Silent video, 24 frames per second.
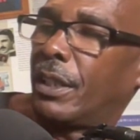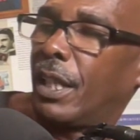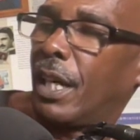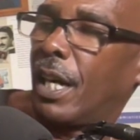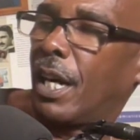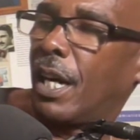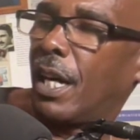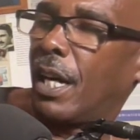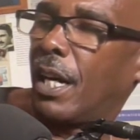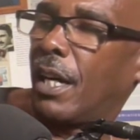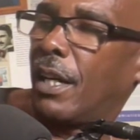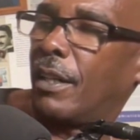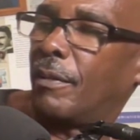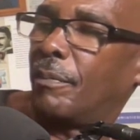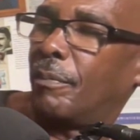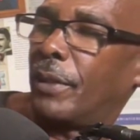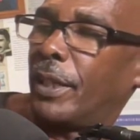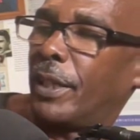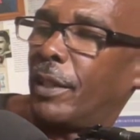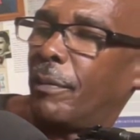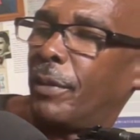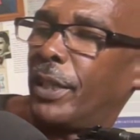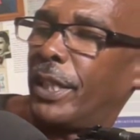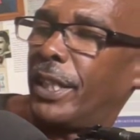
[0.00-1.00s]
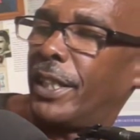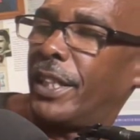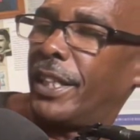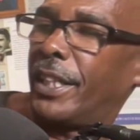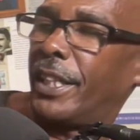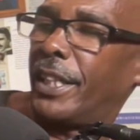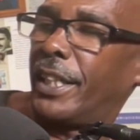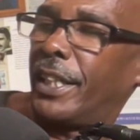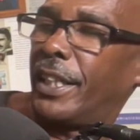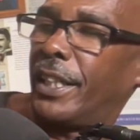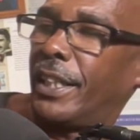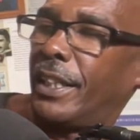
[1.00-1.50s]

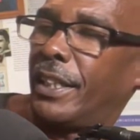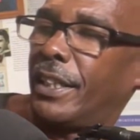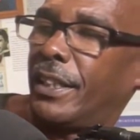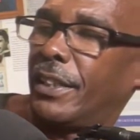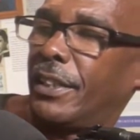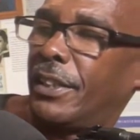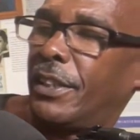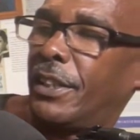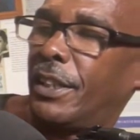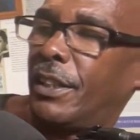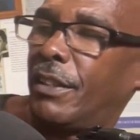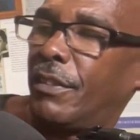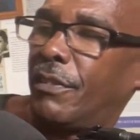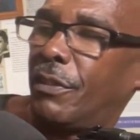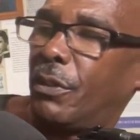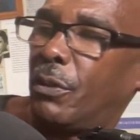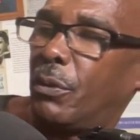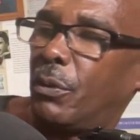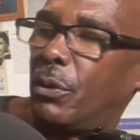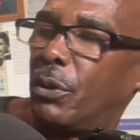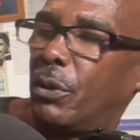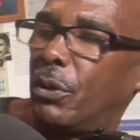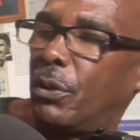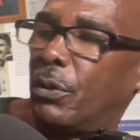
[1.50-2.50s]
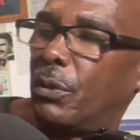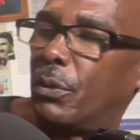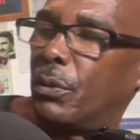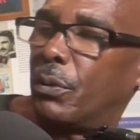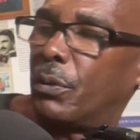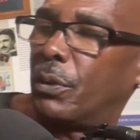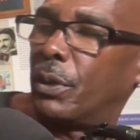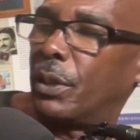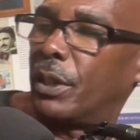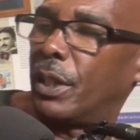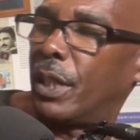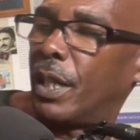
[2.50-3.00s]
MED, Chief
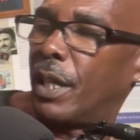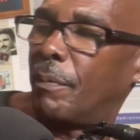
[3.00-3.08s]
Hunun